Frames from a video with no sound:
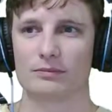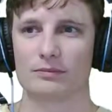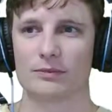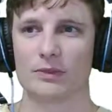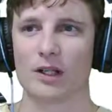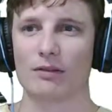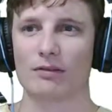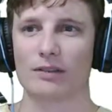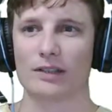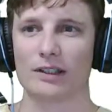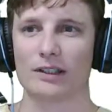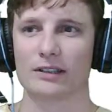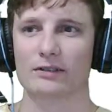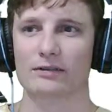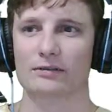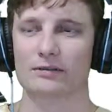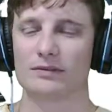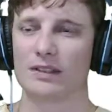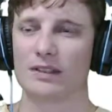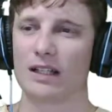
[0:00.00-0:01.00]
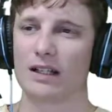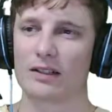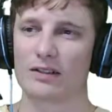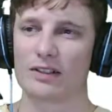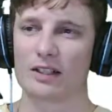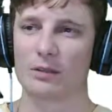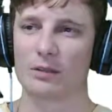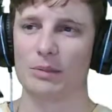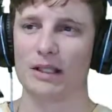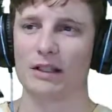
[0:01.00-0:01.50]
roughly. It's
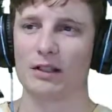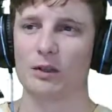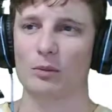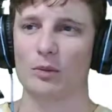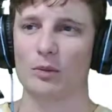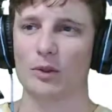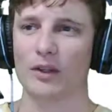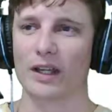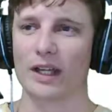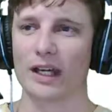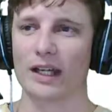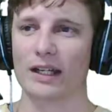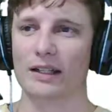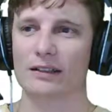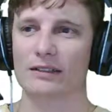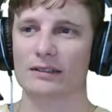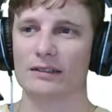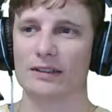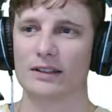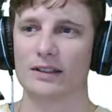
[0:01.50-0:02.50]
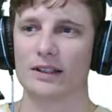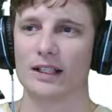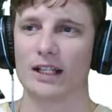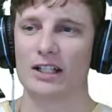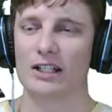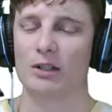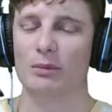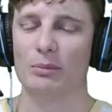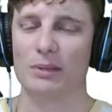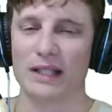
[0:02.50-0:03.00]
gonna be a little more than that.
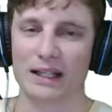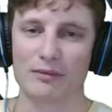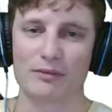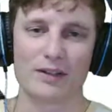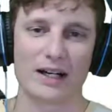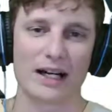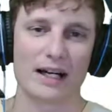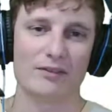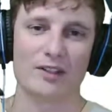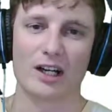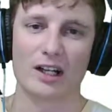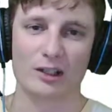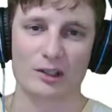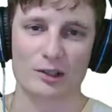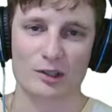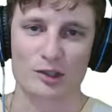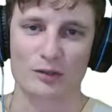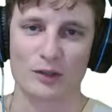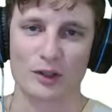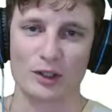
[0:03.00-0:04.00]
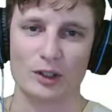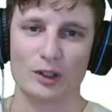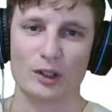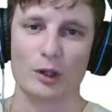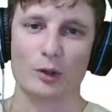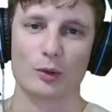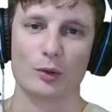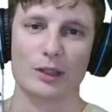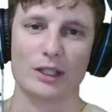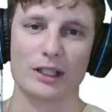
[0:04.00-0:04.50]
It'll be like $5 for a
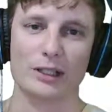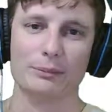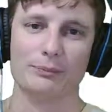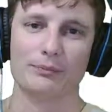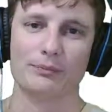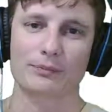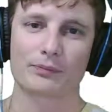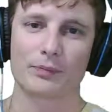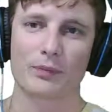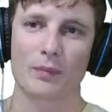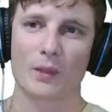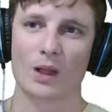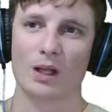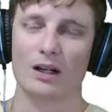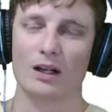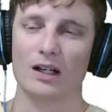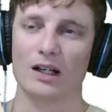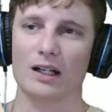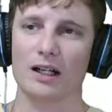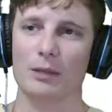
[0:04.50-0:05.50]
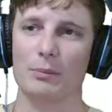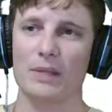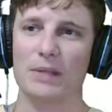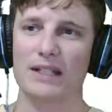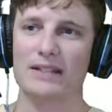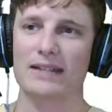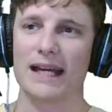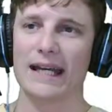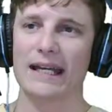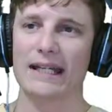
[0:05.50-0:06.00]
notary. It's
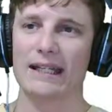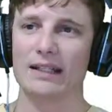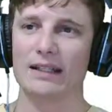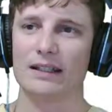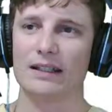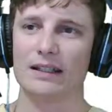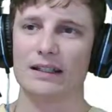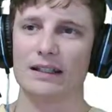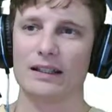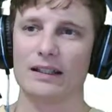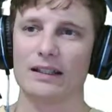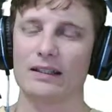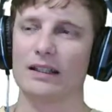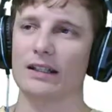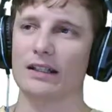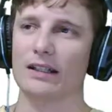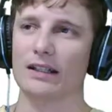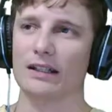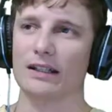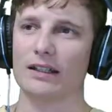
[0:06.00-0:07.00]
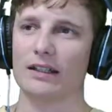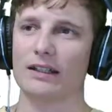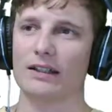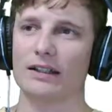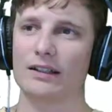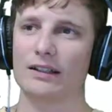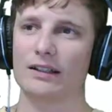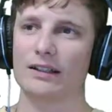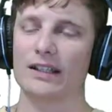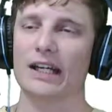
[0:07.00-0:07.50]

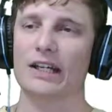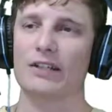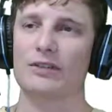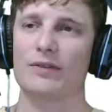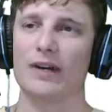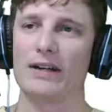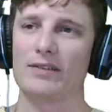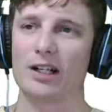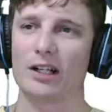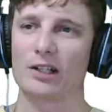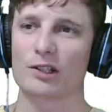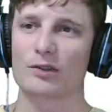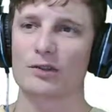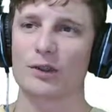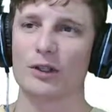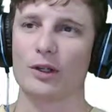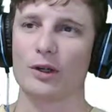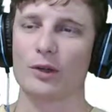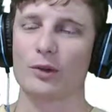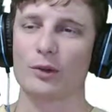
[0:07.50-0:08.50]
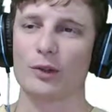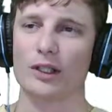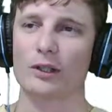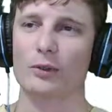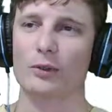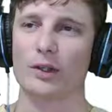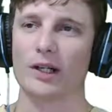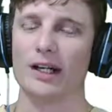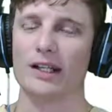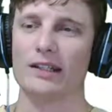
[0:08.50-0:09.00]
$5 for a notary
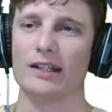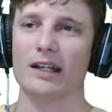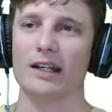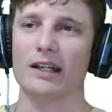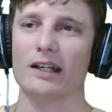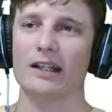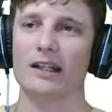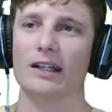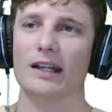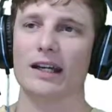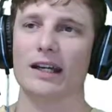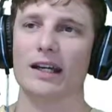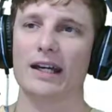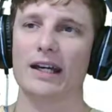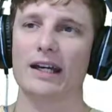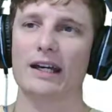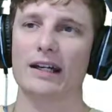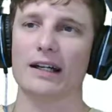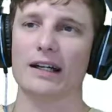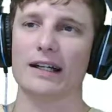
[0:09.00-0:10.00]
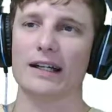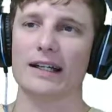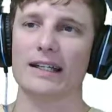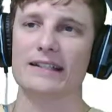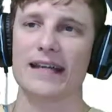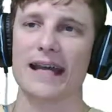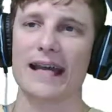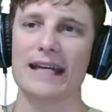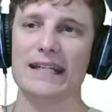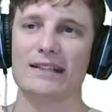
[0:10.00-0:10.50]
where I did it. It's
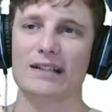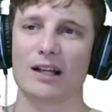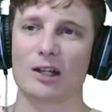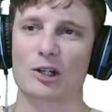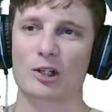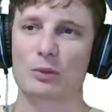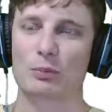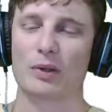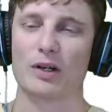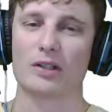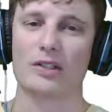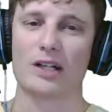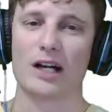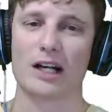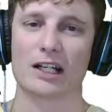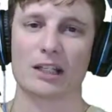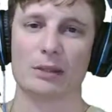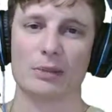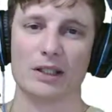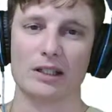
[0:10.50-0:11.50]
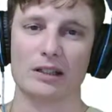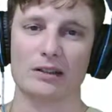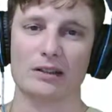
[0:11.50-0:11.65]
$8 per document.